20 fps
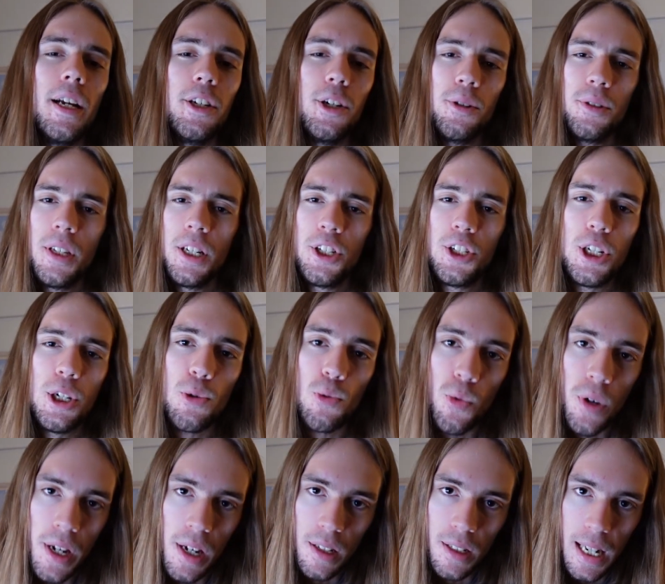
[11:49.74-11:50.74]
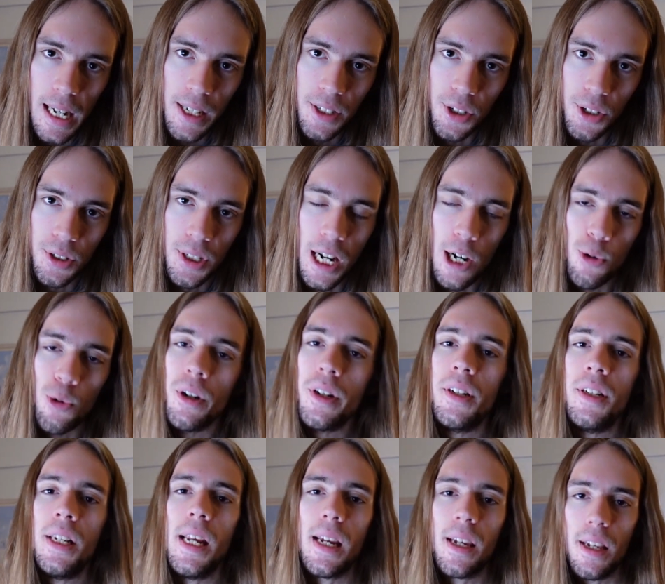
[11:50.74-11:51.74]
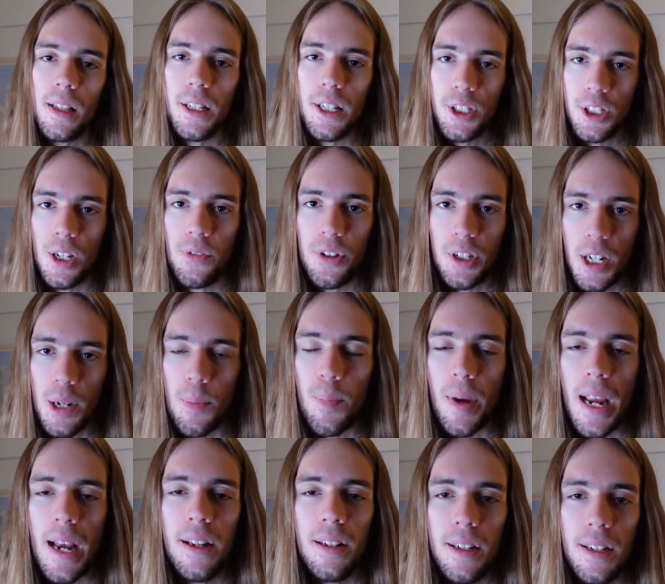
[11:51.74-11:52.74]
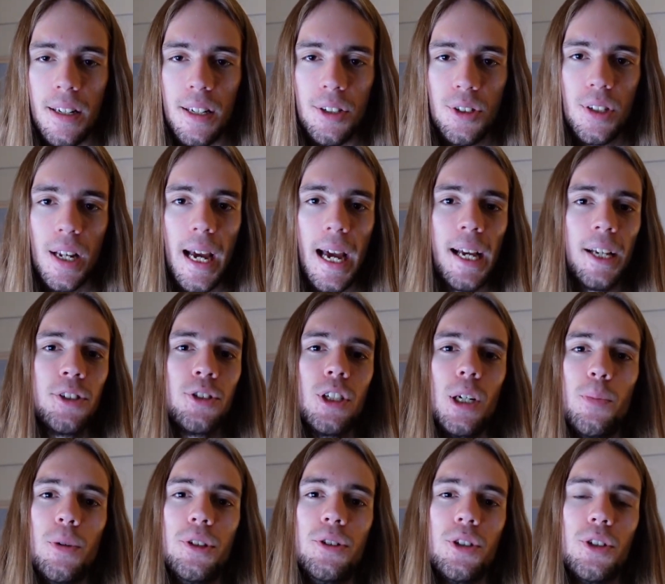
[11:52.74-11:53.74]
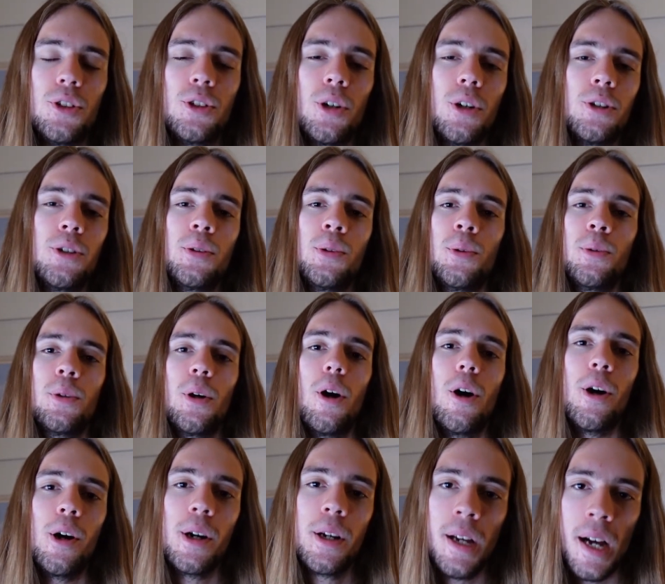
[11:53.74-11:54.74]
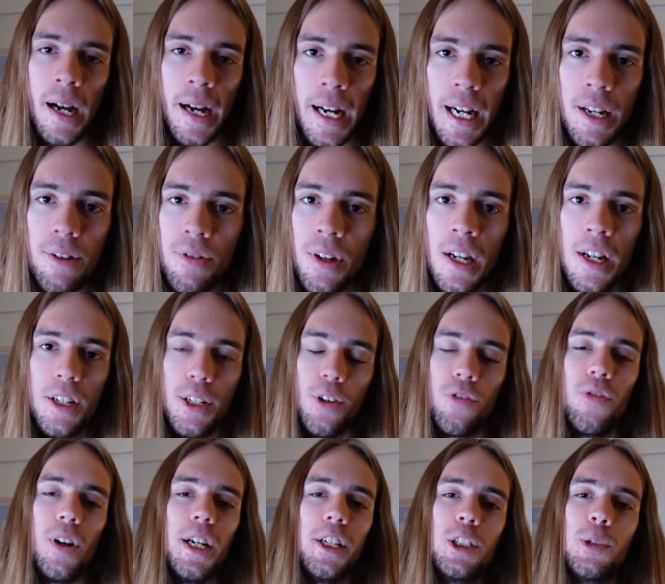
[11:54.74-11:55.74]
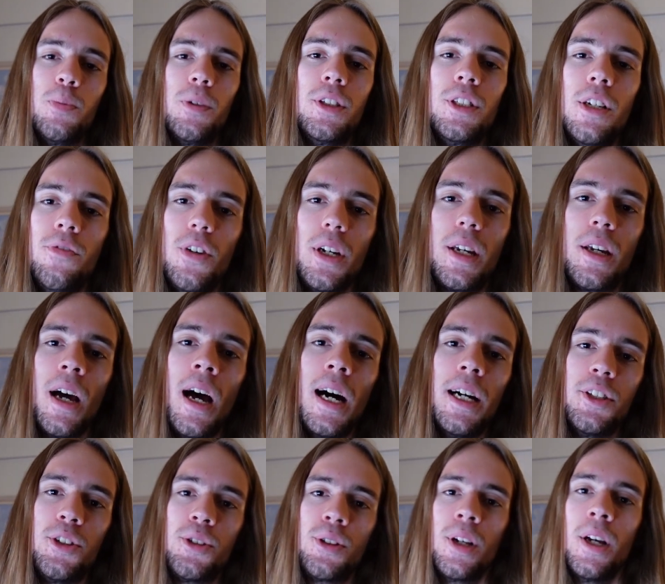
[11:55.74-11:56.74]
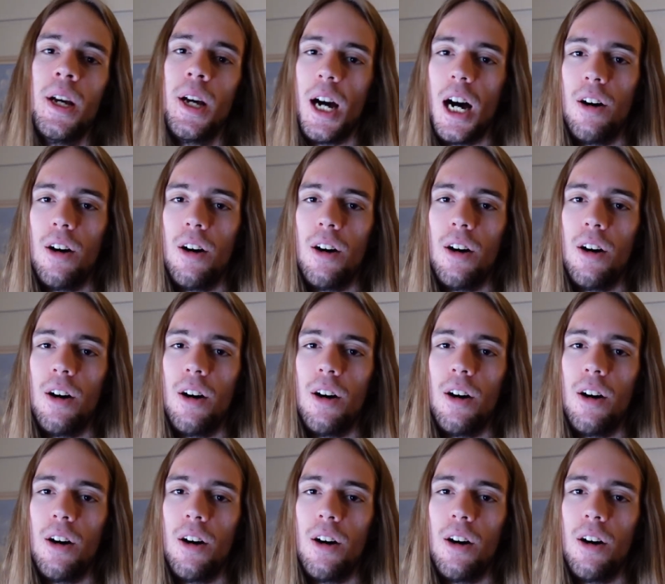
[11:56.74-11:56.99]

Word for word: I don't think she realizes how ridiculous of a demand it is to ask someone to search through their archive to find specific cuts